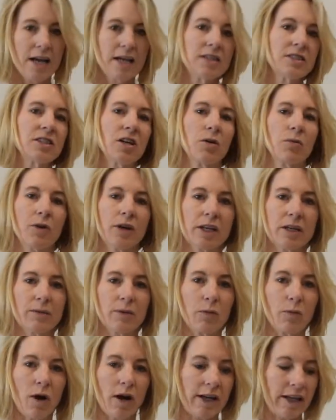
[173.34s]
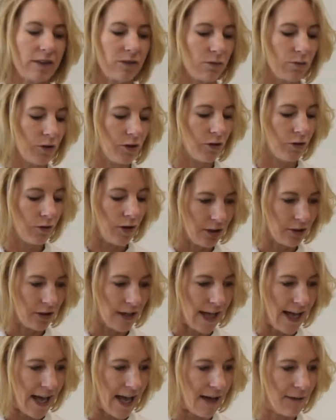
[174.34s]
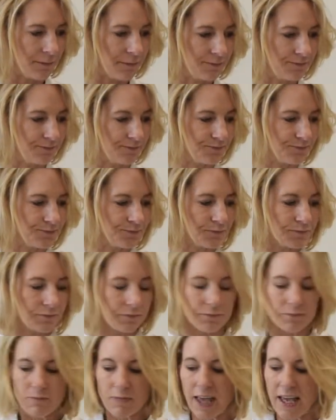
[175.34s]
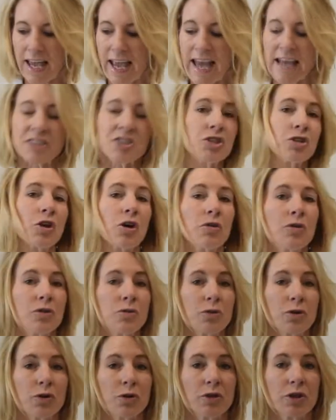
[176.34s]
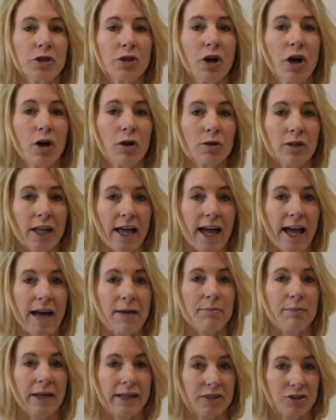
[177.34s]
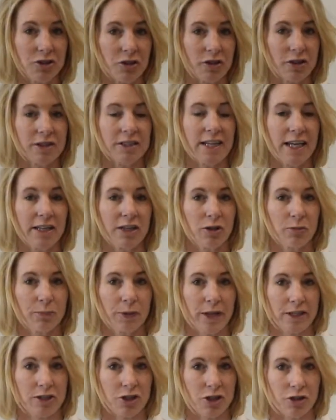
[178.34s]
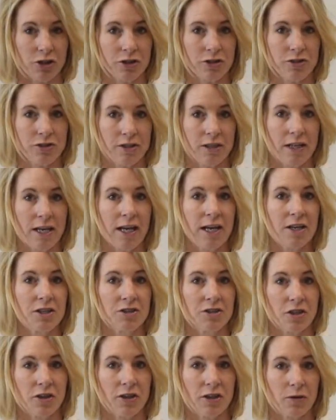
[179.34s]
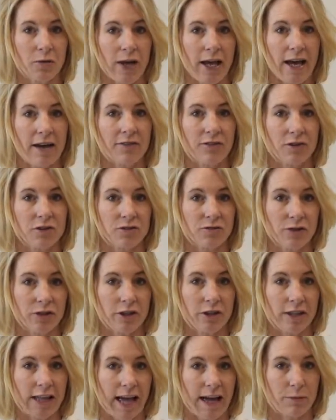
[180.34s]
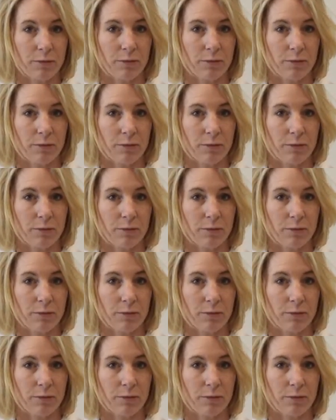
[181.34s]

So we're going to be walking through your lab. As you go through your own lab, make sure and take your pictures so that you have those for your lab